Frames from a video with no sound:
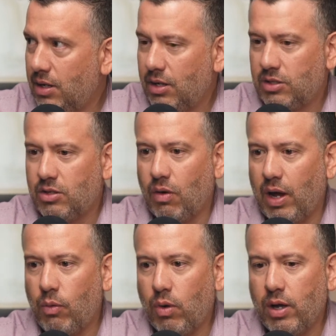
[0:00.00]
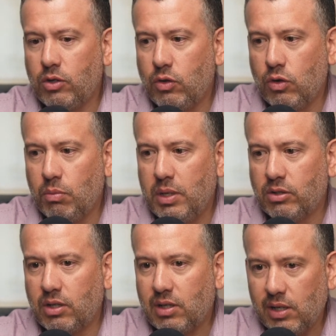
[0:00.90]
So I want you to be able
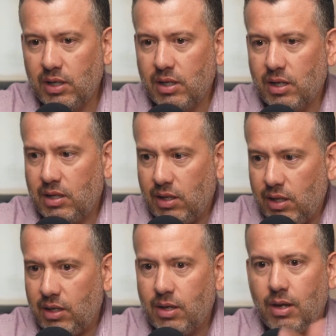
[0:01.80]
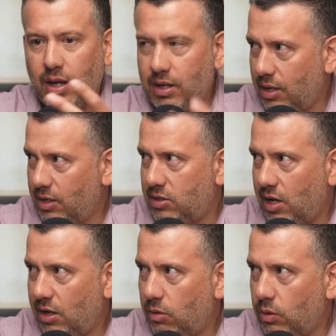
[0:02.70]
to click, click, click and get
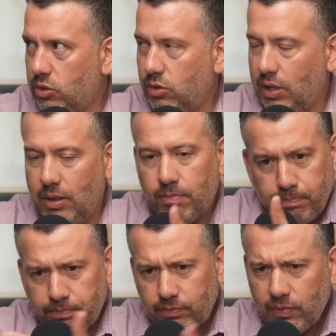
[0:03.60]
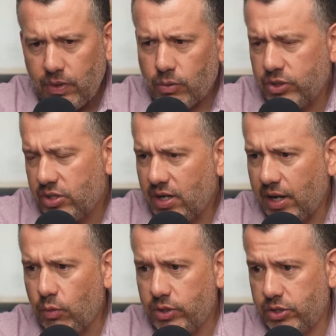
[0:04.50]
exactly what you need, which is
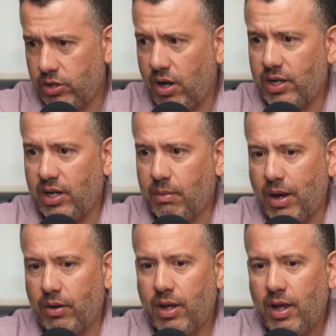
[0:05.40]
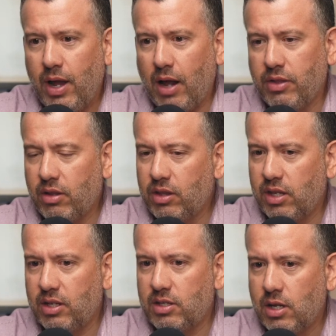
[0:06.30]
kind of what you're talking about. And the other
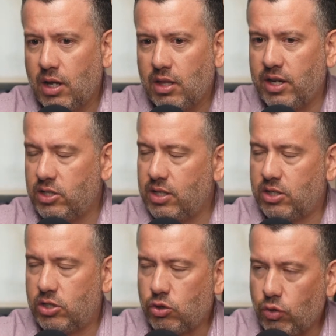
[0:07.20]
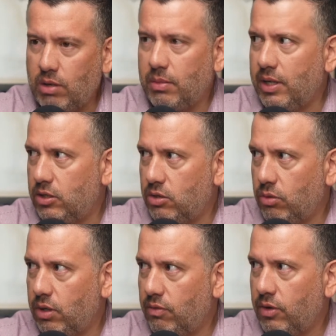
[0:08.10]
thing is that it's extremely
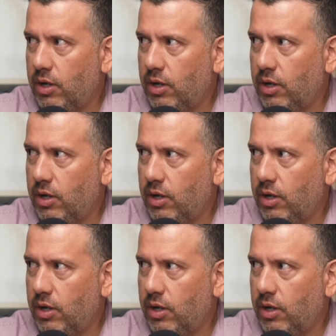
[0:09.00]
intuitive.